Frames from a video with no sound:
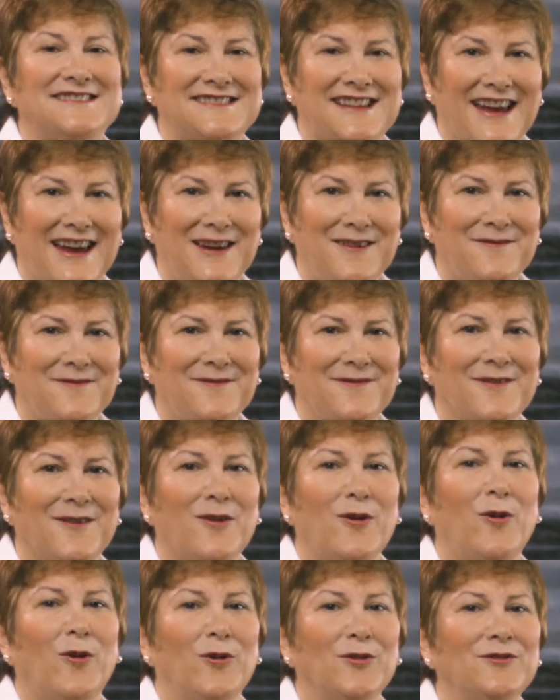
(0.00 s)
safe,
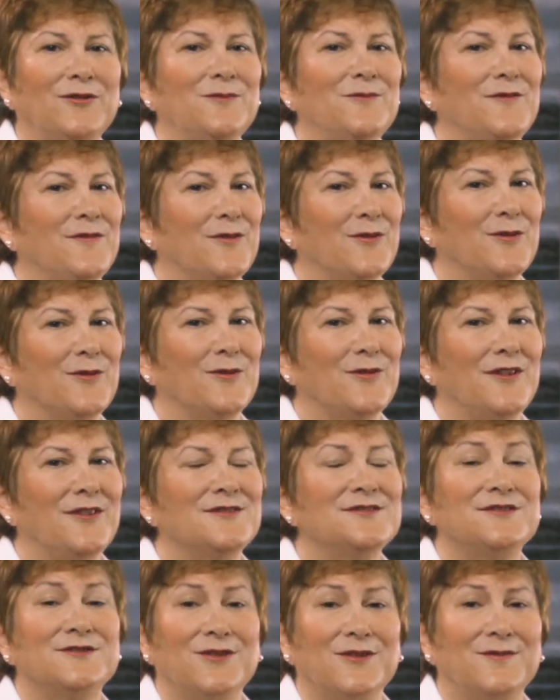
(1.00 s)
wholesome food
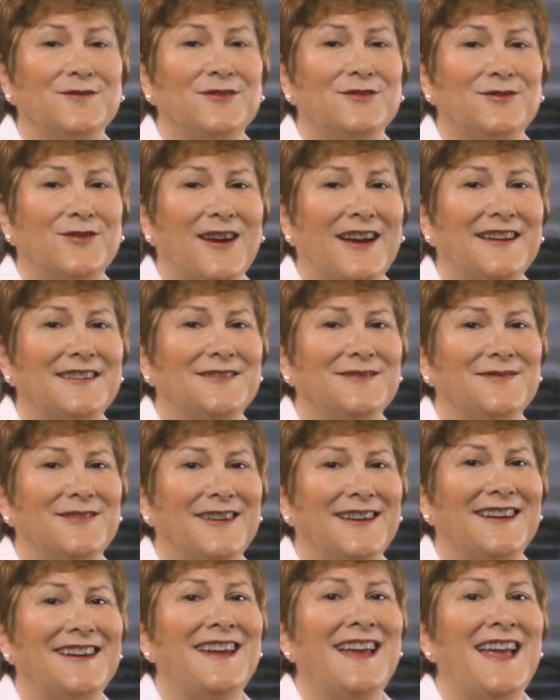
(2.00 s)
served
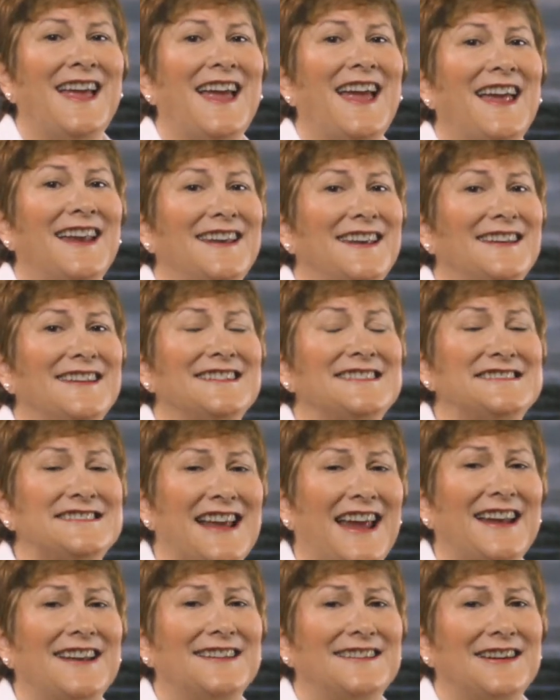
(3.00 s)
attractively and in a
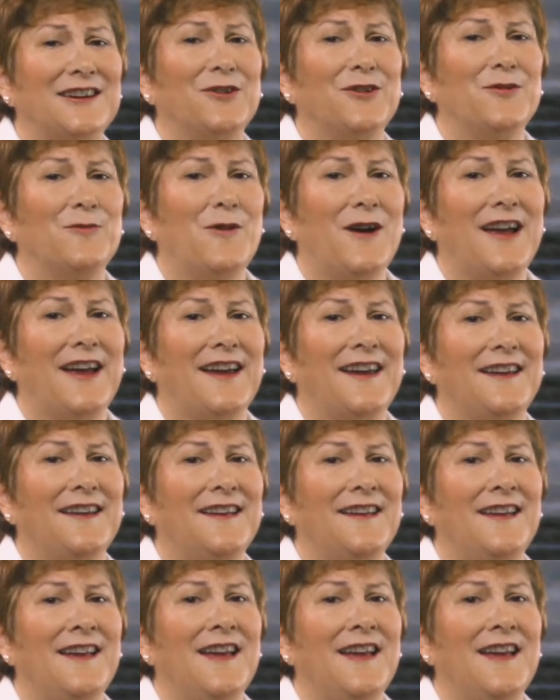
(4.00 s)
sanitary way.